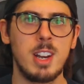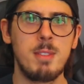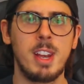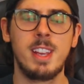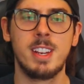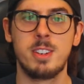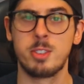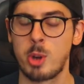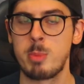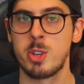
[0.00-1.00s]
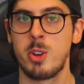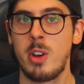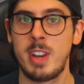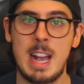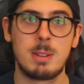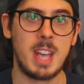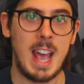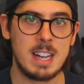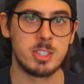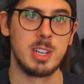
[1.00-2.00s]
I'll leave a link in the description on how to
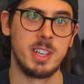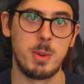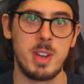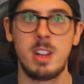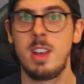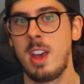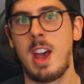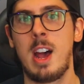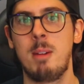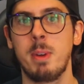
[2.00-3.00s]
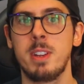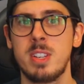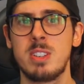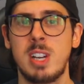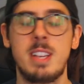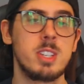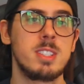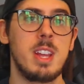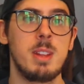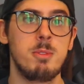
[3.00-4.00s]
actually do it, but essentially
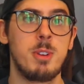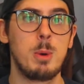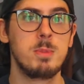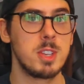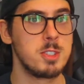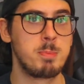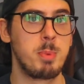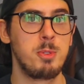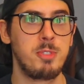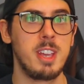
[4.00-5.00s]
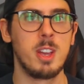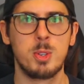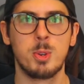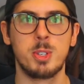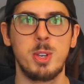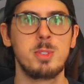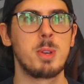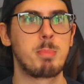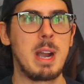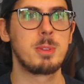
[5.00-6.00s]
just involves spoofing your
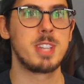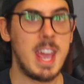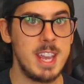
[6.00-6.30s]
user browser